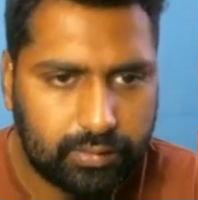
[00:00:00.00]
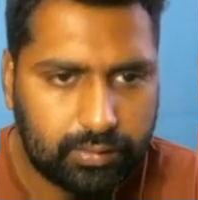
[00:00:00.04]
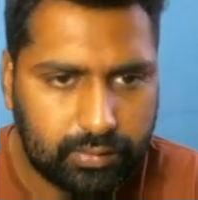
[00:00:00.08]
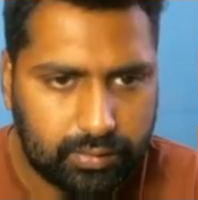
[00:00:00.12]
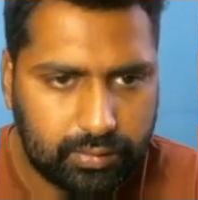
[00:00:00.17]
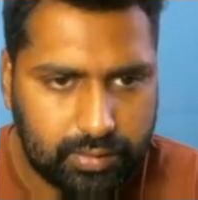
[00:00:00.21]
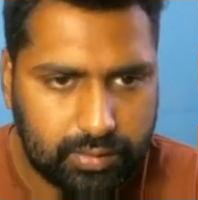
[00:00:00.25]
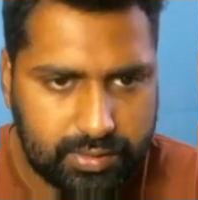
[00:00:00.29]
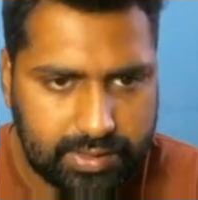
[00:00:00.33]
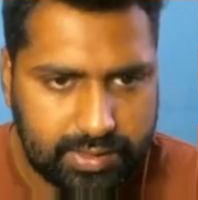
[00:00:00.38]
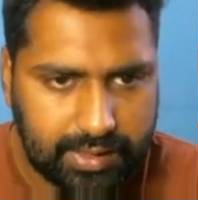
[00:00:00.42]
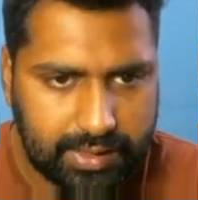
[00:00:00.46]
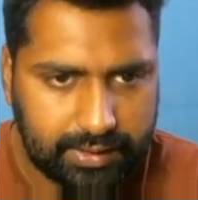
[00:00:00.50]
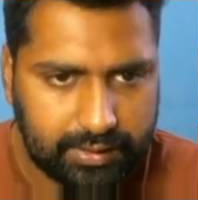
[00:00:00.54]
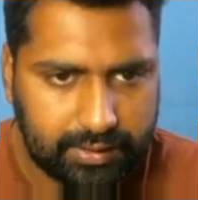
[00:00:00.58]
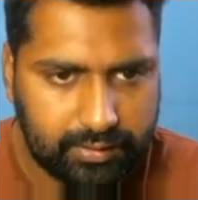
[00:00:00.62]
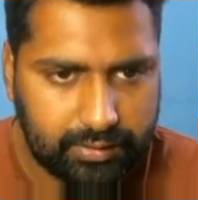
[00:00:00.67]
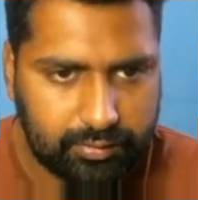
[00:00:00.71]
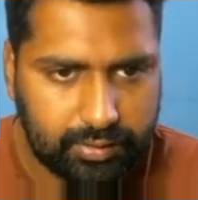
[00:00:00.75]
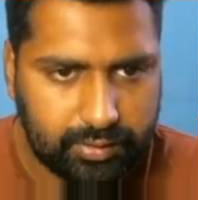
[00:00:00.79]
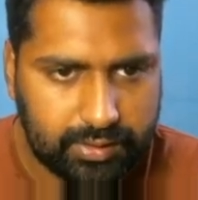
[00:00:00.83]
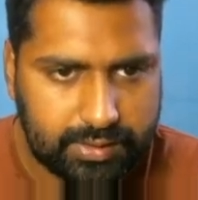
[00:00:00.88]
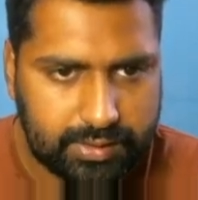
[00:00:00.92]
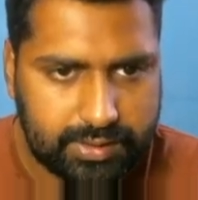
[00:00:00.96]
Cosec
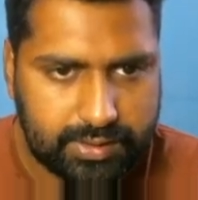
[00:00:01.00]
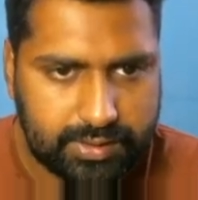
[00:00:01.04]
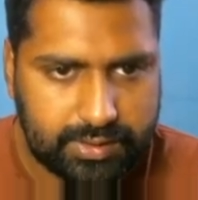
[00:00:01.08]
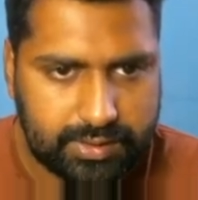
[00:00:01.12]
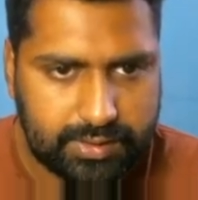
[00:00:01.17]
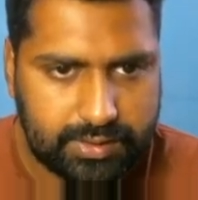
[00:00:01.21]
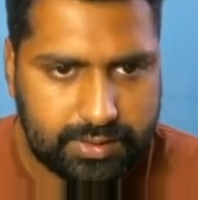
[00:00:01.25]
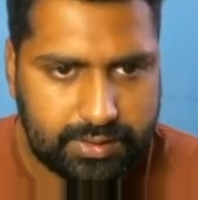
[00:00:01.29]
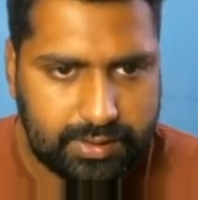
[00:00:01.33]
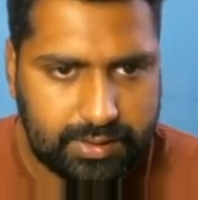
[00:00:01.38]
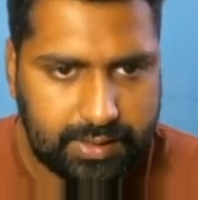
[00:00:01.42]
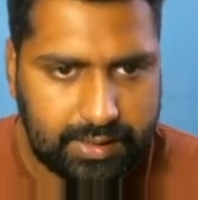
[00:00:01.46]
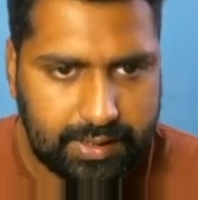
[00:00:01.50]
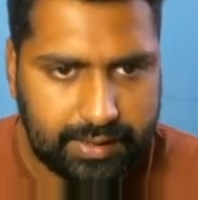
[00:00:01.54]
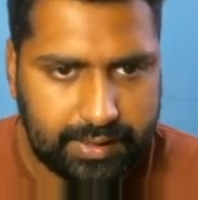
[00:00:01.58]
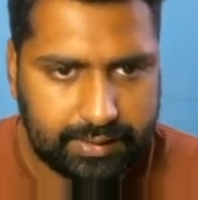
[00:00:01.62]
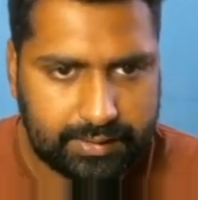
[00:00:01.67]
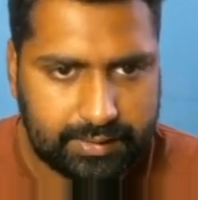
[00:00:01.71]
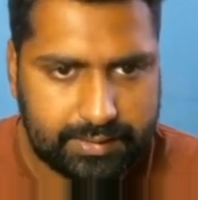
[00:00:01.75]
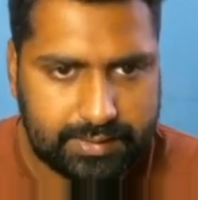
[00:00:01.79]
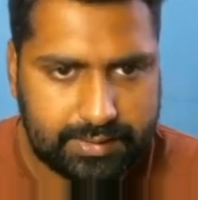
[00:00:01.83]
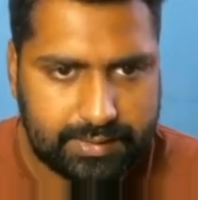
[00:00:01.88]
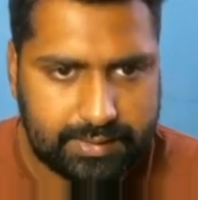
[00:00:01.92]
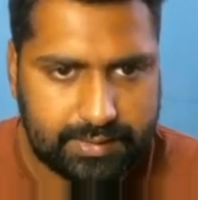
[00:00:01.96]
inverse
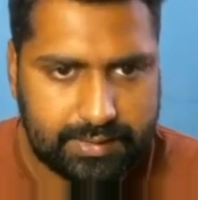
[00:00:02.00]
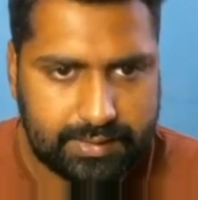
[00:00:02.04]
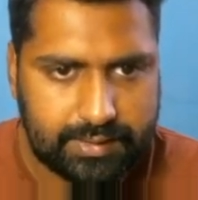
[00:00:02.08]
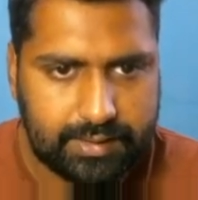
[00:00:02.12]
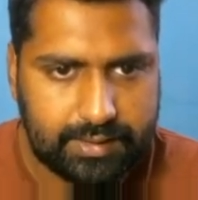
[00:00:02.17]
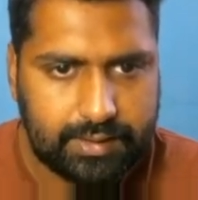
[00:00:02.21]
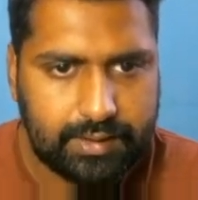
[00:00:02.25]
x